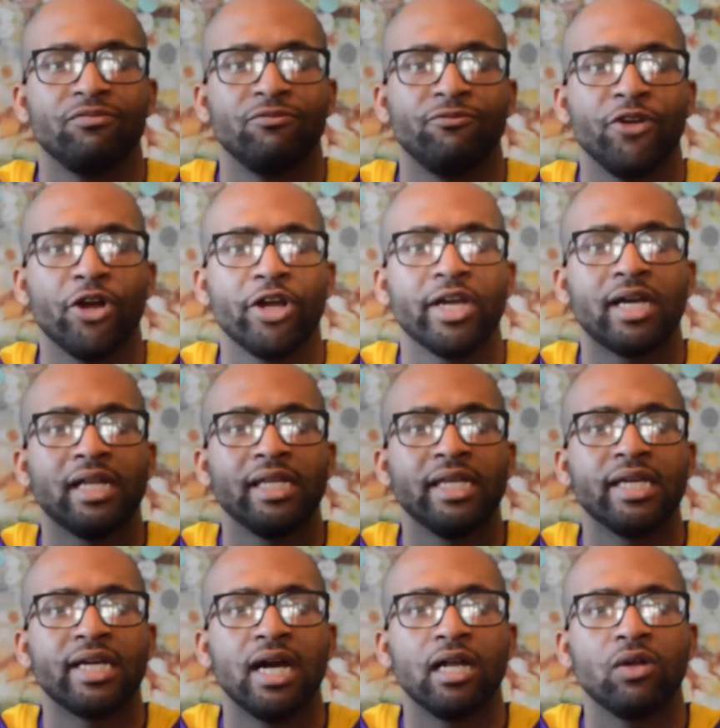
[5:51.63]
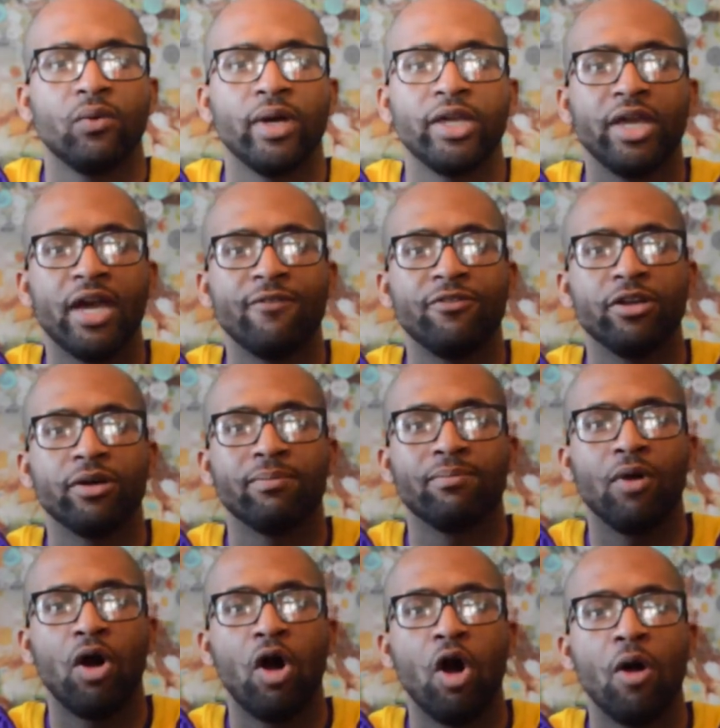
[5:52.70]
very clean colorway. You have your
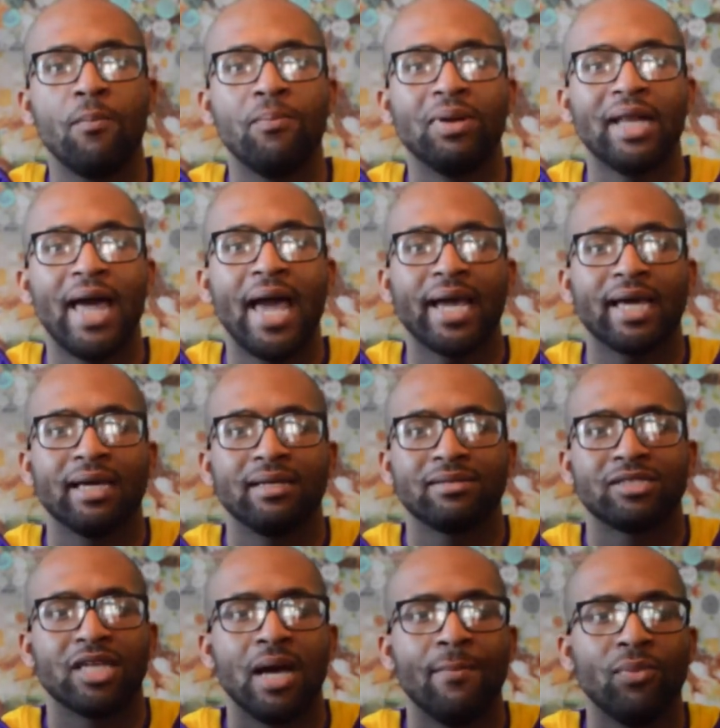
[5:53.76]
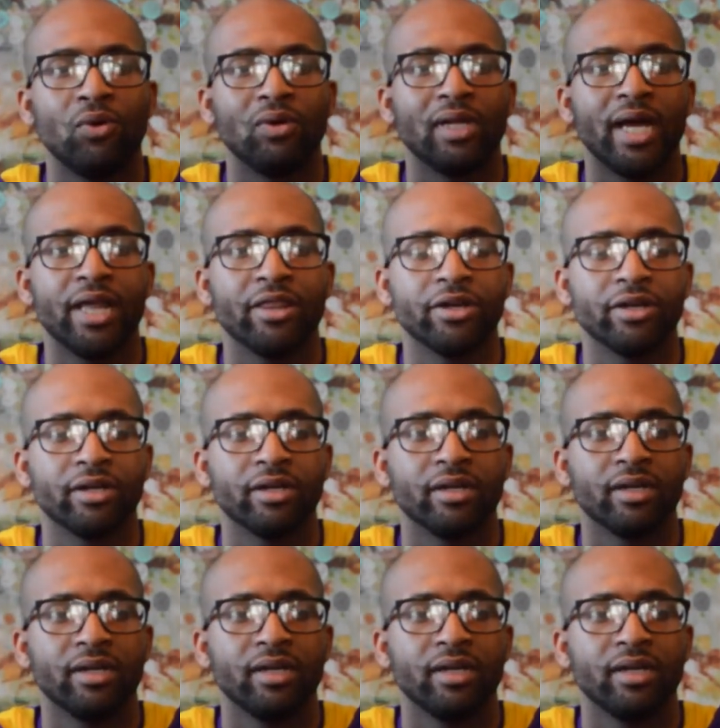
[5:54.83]
all black tumbled leather.